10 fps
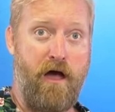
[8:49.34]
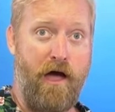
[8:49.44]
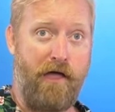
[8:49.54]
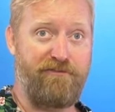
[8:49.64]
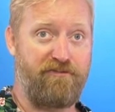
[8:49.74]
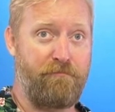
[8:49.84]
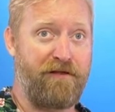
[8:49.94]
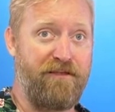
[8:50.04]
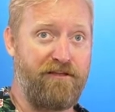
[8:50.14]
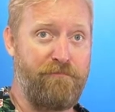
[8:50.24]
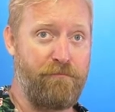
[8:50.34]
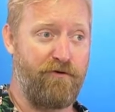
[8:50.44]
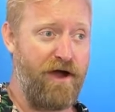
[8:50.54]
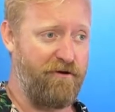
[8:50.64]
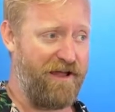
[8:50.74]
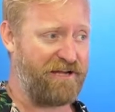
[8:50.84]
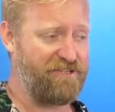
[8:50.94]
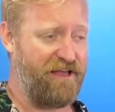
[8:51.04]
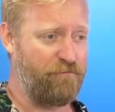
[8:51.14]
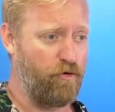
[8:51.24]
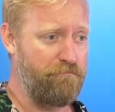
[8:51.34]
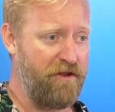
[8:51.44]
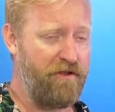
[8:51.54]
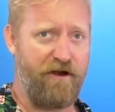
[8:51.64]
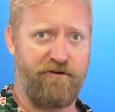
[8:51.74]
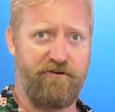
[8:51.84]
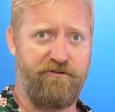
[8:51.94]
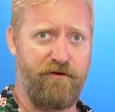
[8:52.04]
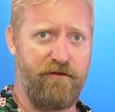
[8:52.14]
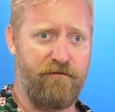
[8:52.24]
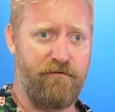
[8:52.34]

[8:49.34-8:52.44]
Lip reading: I was expecting it to be brighter. It actually has more mid character to it.